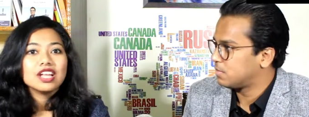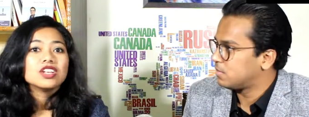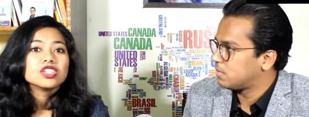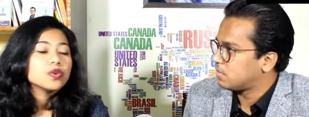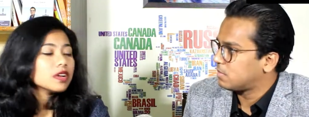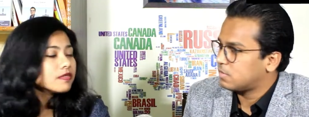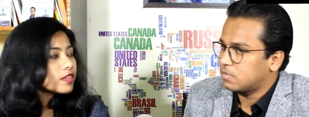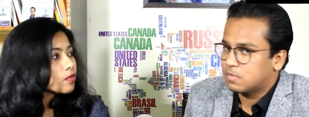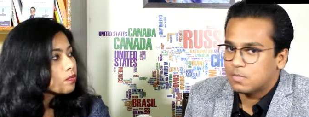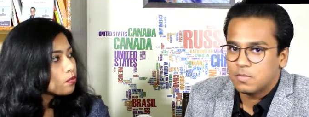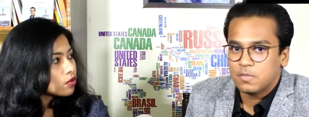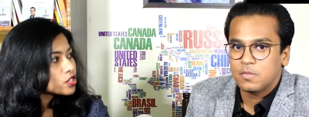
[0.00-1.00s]
Speaker 1: So one of the
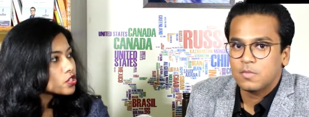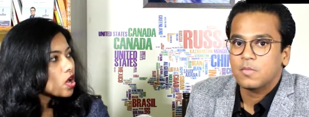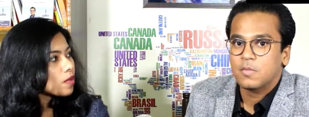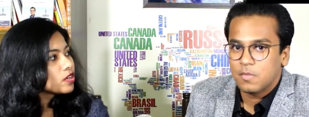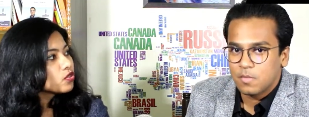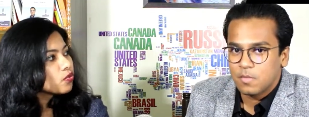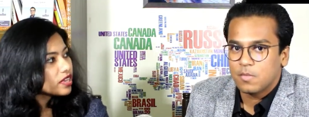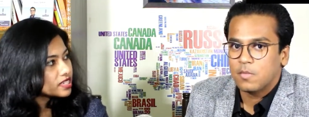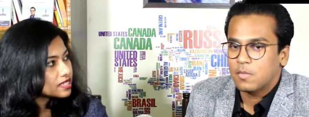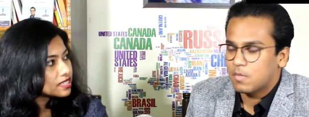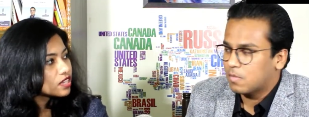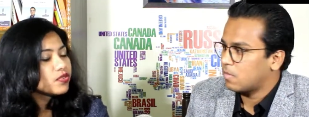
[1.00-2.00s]
most common questions
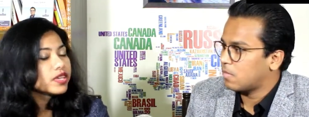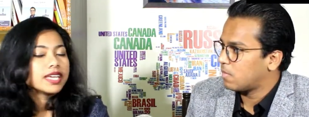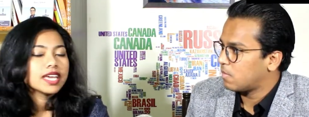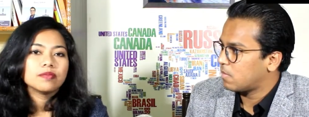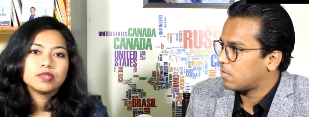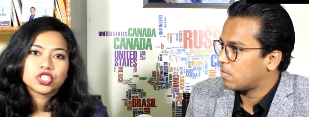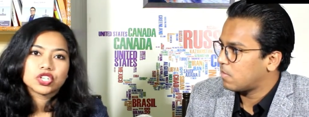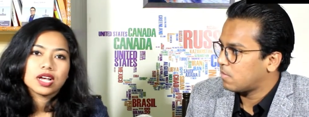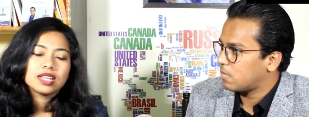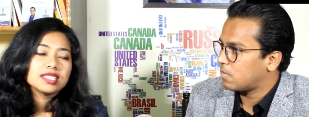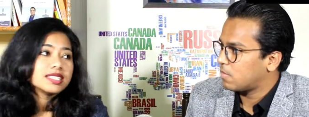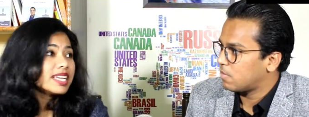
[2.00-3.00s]
that we get, Bishal,
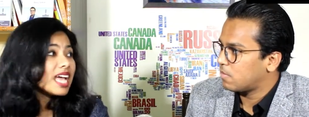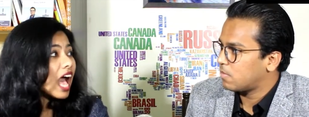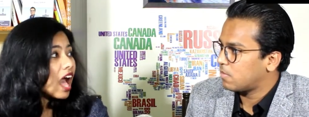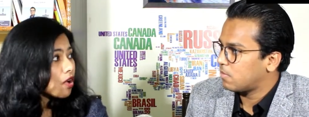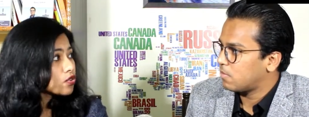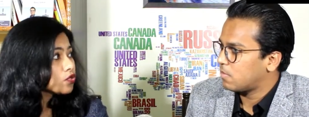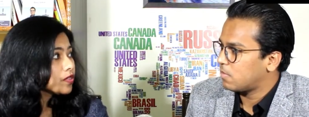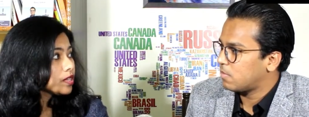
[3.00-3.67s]
is that how do we